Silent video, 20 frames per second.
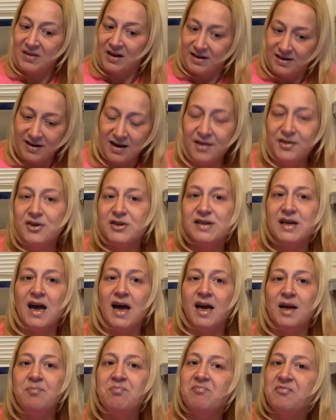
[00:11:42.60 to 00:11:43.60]
Another
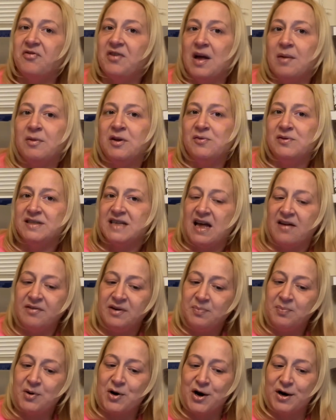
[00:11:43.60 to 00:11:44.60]
time, family was having
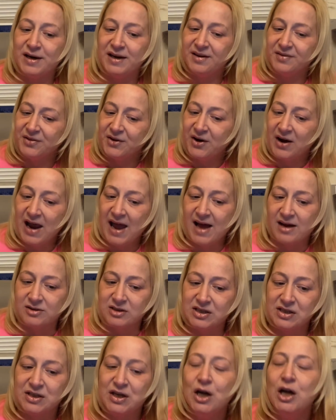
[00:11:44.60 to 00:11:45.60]
a party at their
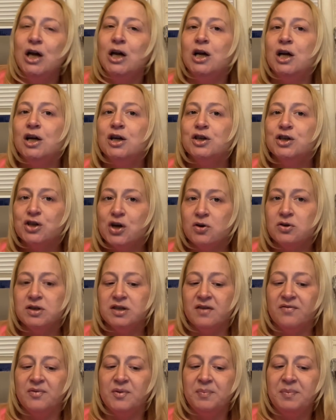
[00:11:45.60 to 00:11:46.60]
house.
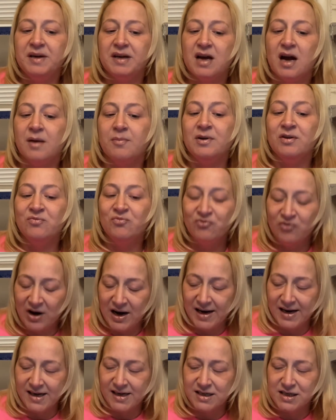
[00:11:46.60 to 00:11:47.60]
Joseph would become
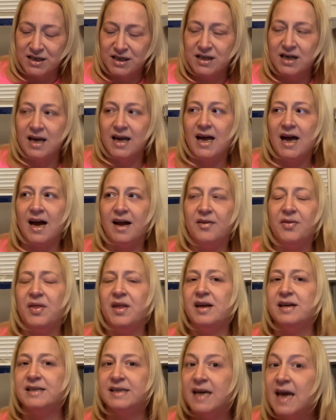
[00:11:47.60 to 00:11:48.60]
enraged at
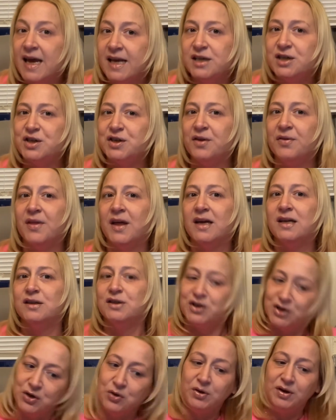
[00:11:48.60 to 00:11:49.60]
the attention
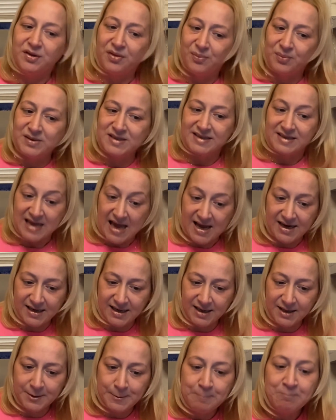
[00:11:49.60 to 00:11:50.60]
that Judith was getting.
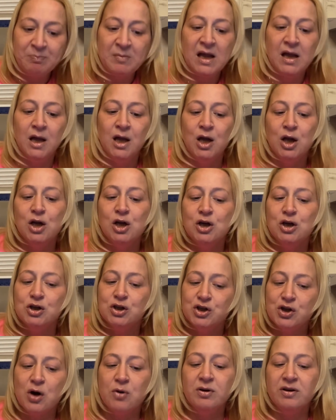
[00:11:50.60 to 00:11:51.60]

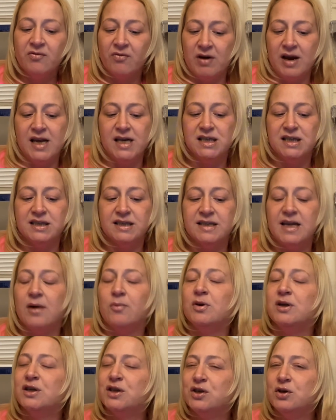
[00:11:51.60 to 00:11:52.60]
So enraged that
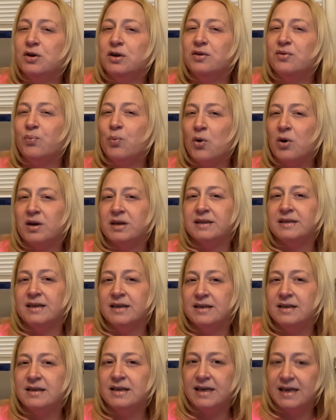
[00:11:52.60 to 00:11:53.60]
when Judith walked
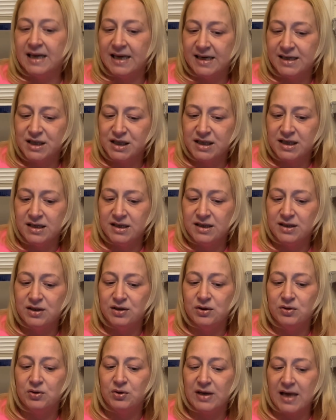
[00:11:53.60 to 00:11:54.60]
into the kitchen
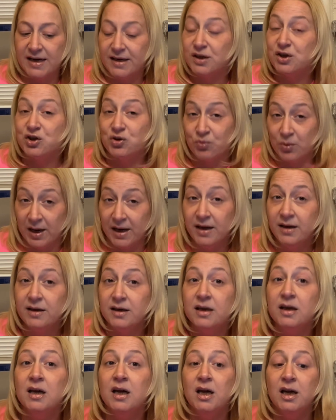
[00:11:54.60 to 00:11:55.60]
to get a
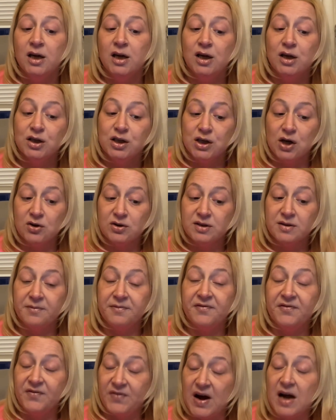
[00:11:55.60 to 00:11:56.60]
drink, Joseph
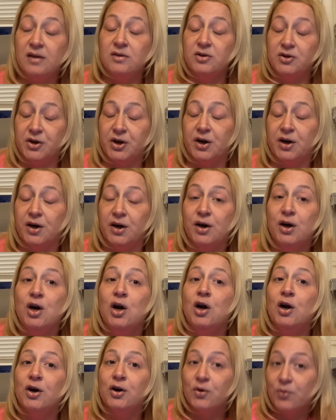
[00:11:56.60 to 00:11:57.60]
followed her,
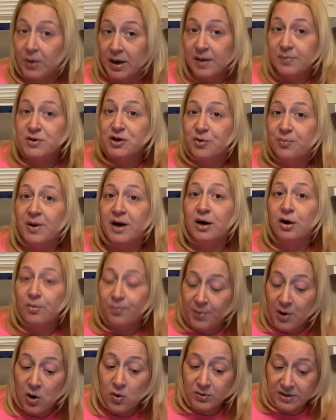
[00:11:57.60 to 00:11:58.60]
grabbed her by her
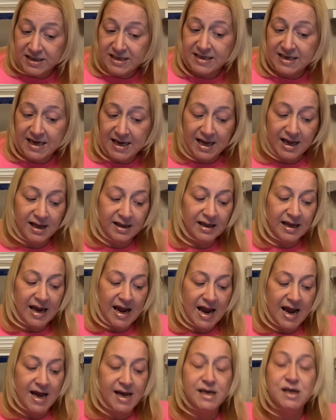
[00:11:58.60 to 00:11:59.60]
ponytail,
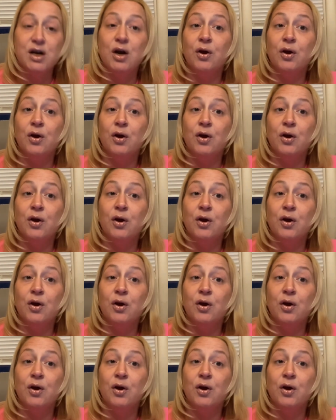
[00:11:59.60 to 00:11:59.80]
and